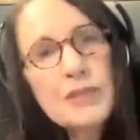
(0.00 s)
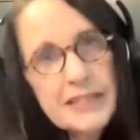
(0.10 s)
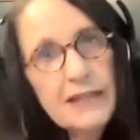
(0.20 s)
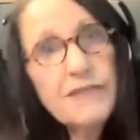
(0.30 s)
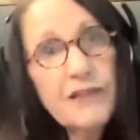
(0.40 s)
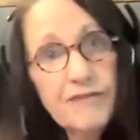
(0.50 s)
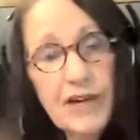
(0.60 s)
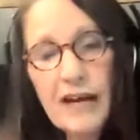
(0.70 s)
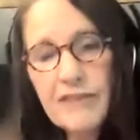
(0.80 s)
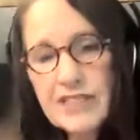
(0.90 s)
received the
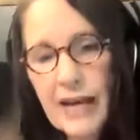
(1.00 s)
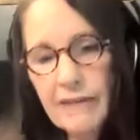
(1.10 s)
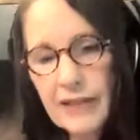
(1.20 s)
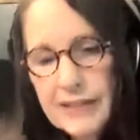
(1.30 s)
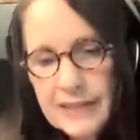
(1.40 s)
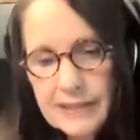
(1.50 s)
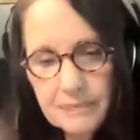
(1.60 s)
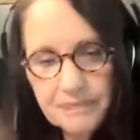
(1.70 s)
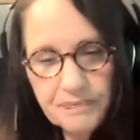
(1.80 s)
5 talents